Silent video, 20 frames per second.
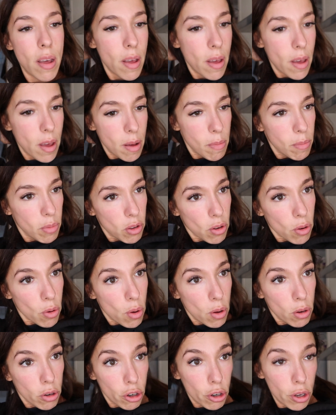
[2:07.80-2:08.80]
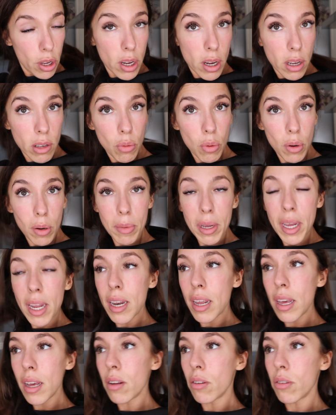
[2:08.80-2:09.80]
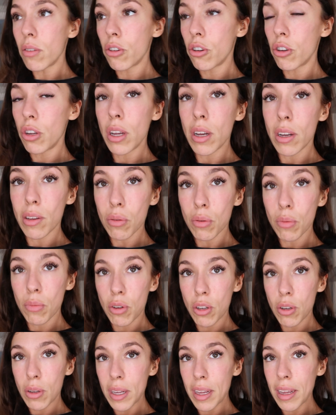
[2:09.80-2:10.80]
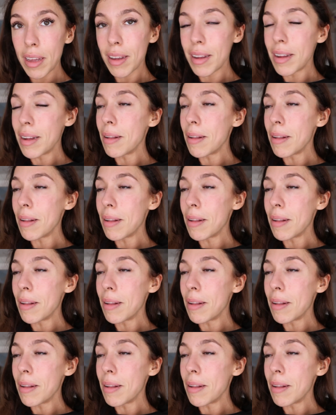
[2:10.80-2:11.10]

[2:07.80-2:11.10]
Um, so I'll show you guys what I'm eating, I'll show you guys what I'm doing.